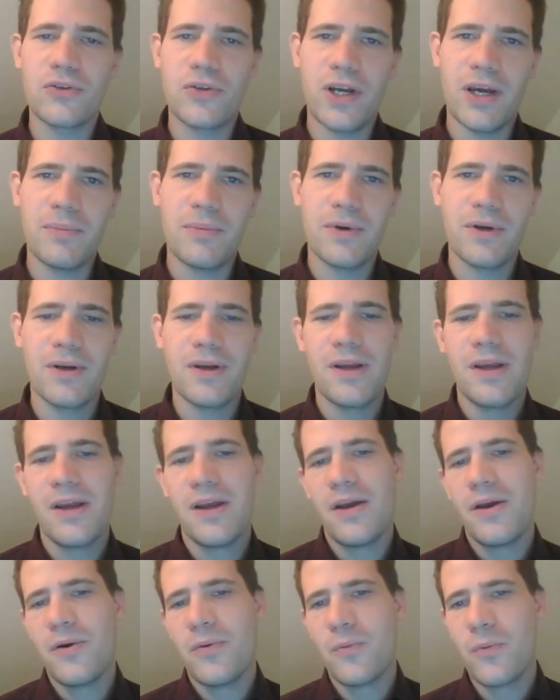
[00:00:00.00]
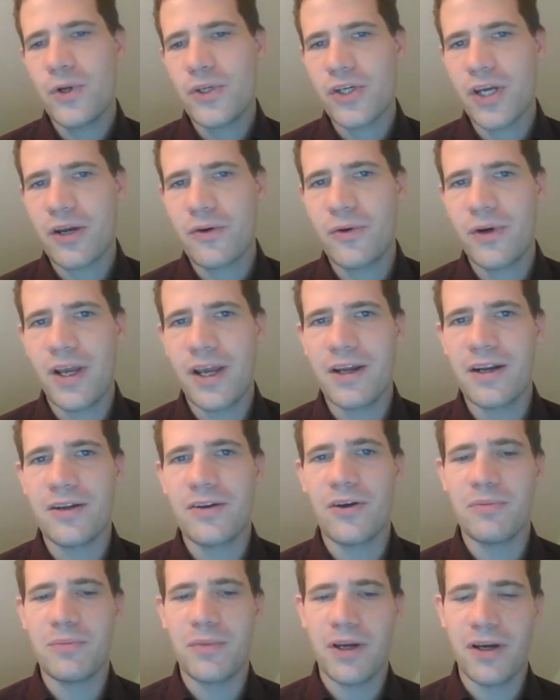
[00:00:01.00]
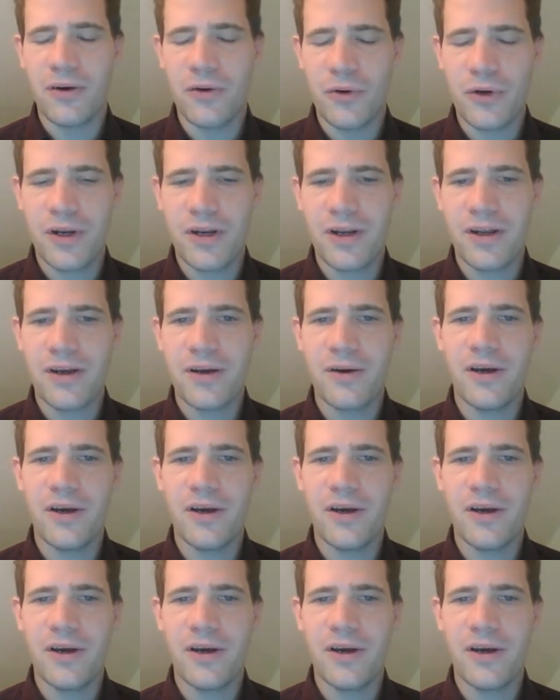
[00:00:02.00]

trap, which I created on my own